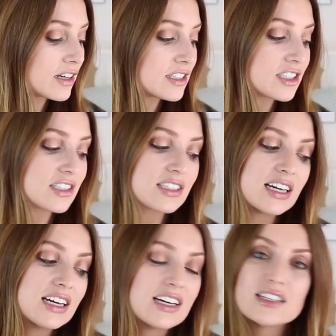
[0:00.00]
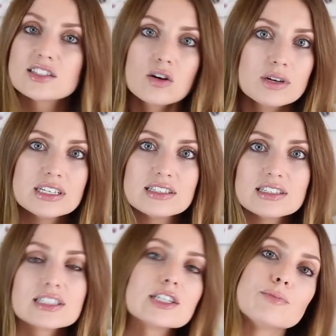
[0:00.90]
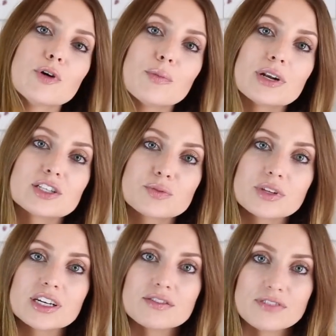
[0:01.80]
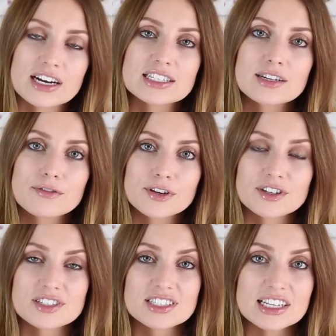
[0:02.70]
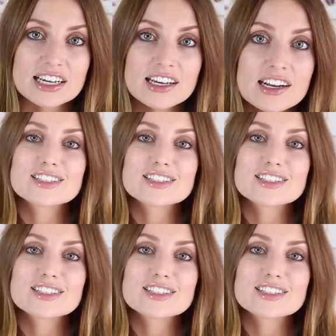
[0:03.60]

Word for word: It's just so easy and simple, but it's really effective for your skin.